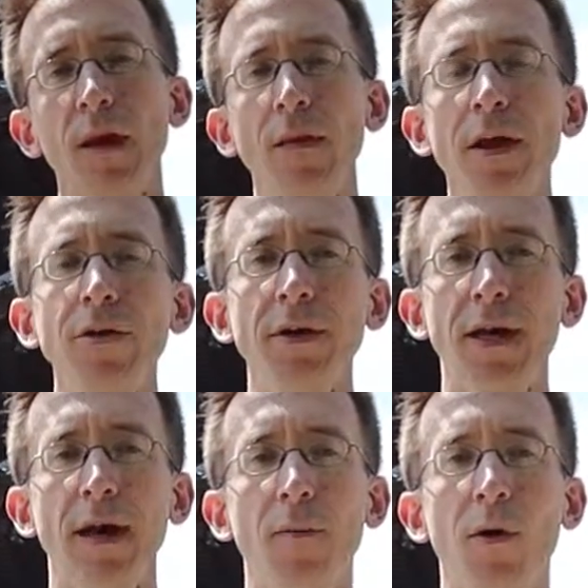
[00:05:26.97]
And then you can
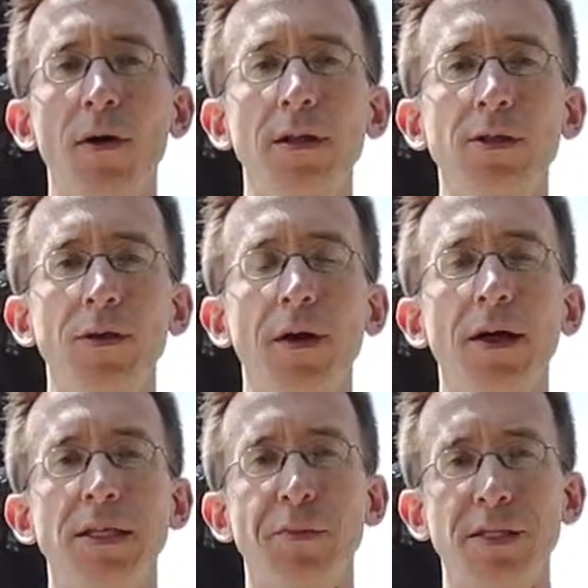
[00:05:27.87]
get more into
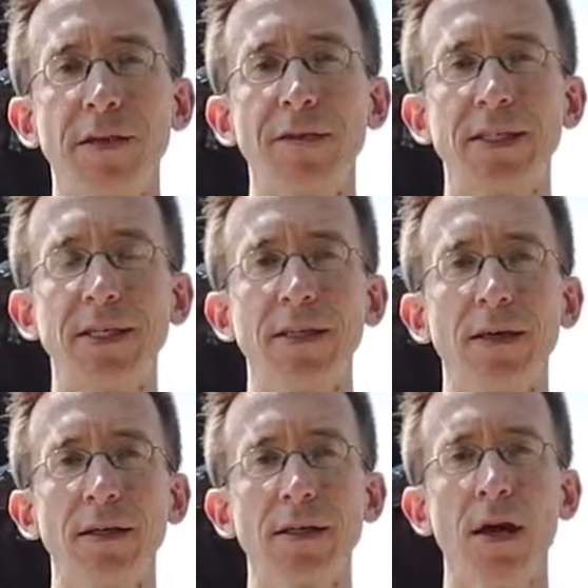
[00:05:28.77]
the specific
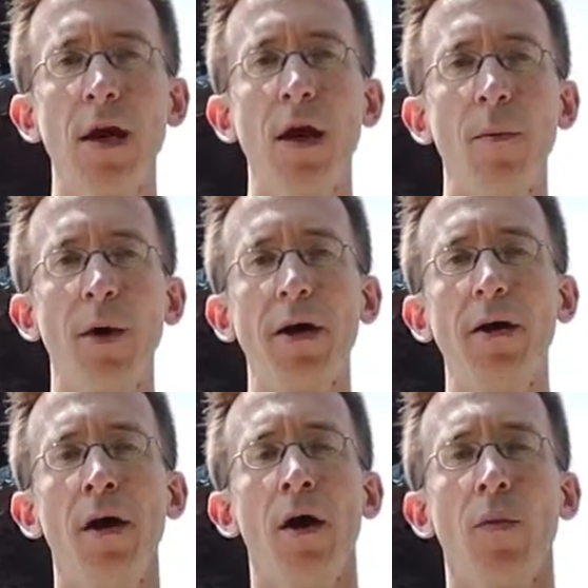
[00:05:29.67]
details, but
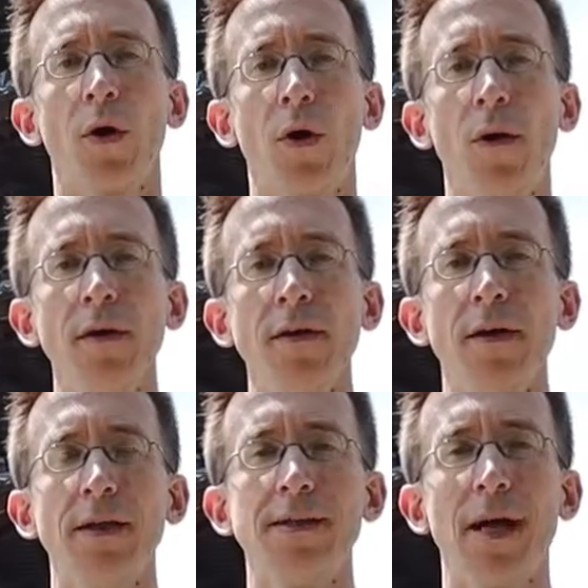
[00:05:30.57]
recording
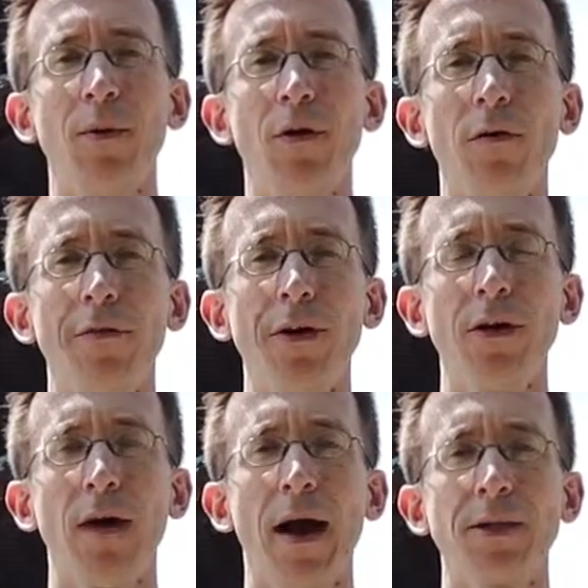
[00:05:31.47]
the demo
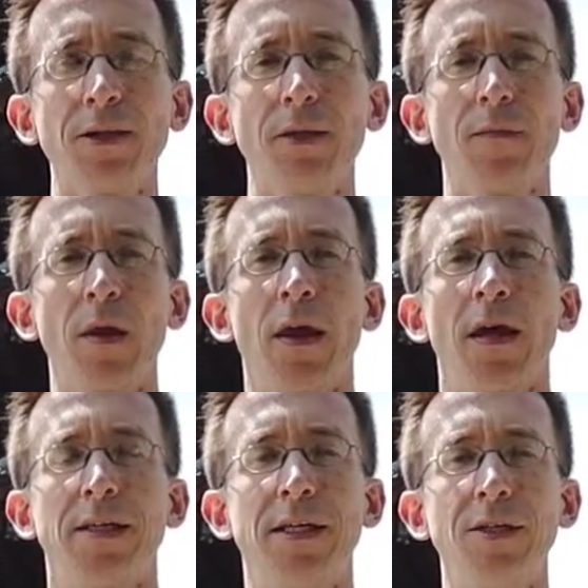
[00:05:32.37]
video actually
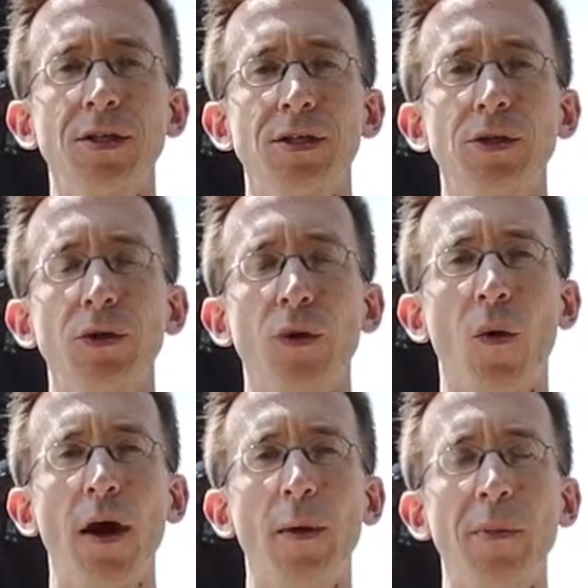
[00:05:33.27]
teaches you
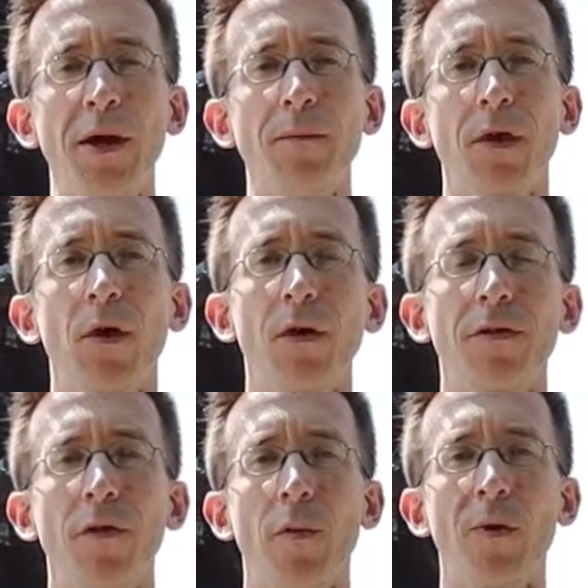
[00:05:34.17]
quite a bit going
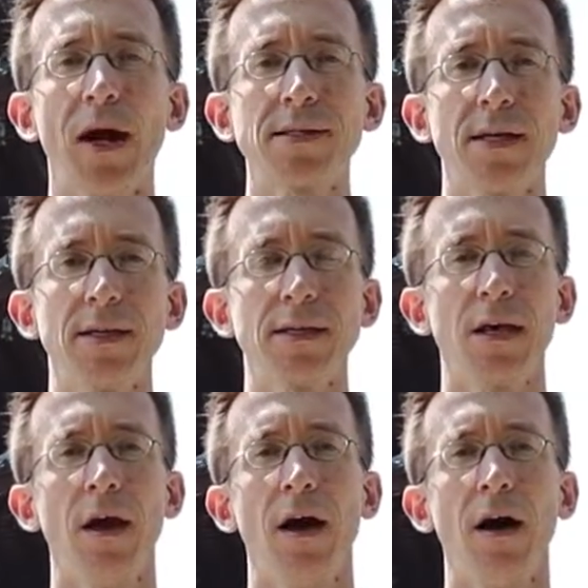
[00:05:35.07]
through the process
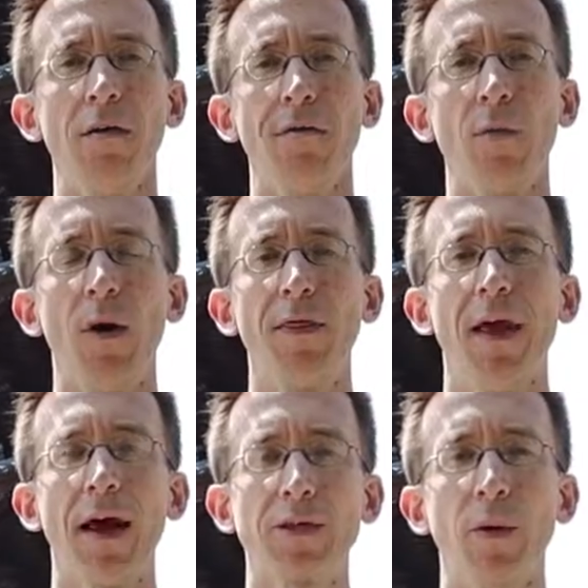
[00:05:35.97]
of what
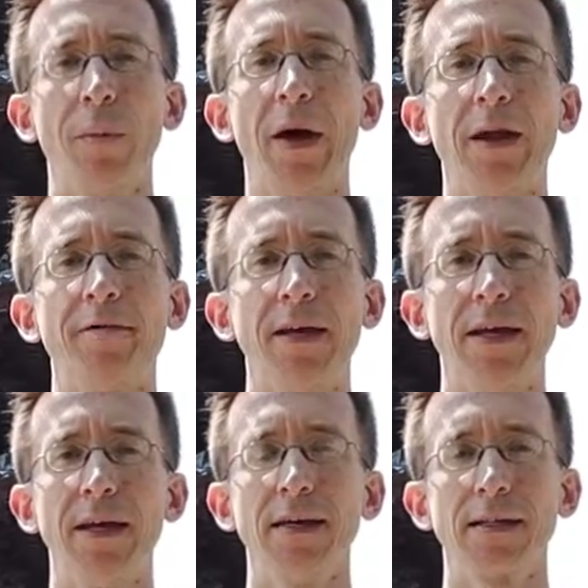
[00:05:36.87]
the actual
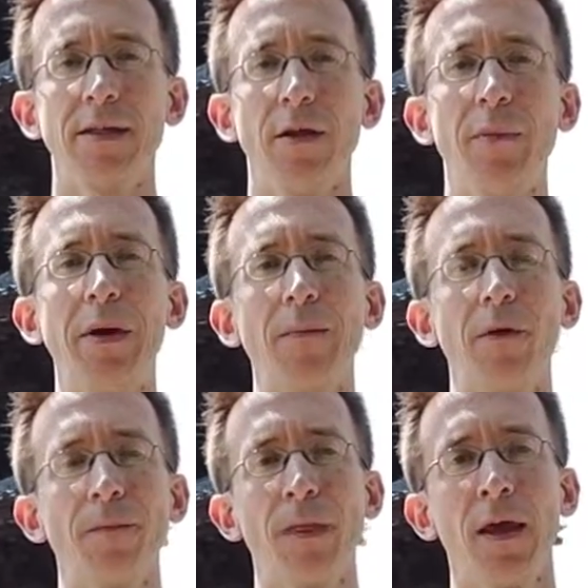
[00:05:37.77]
benefit is to the
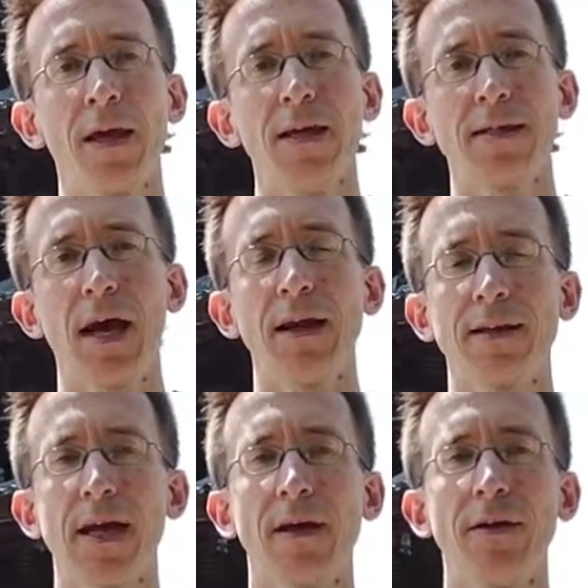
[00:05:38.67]
people. It's not
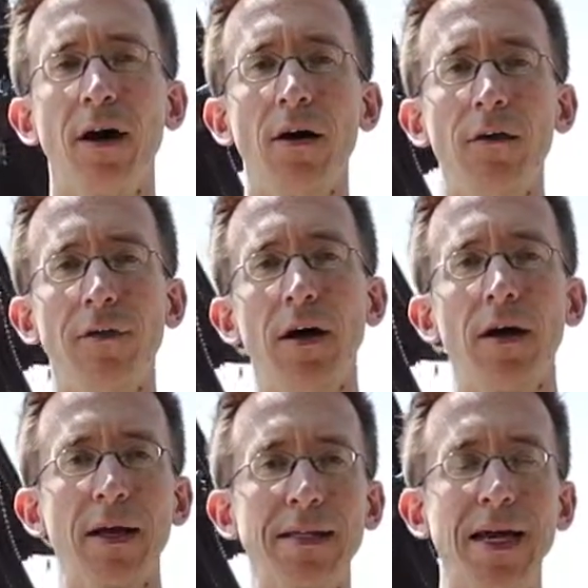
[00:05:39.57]
exactly all of
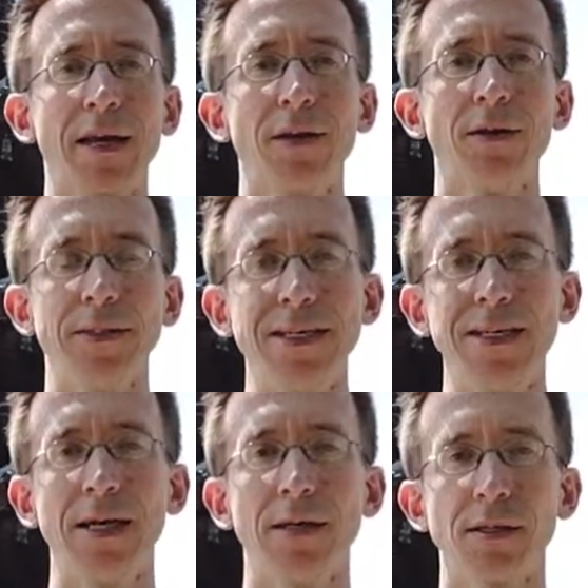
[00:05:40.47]
the technical
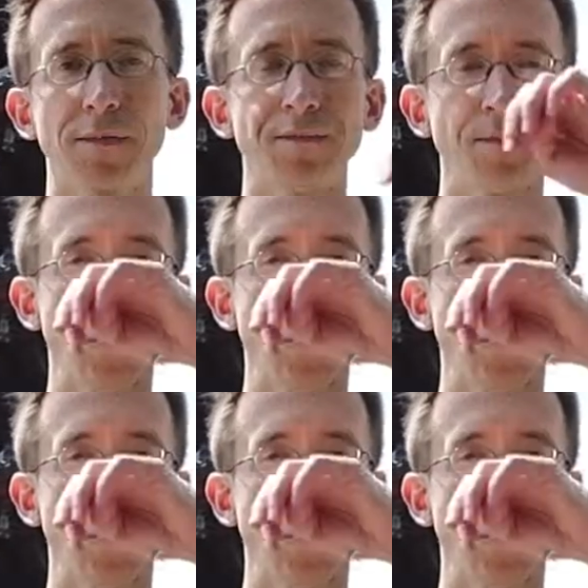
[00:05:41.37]
details.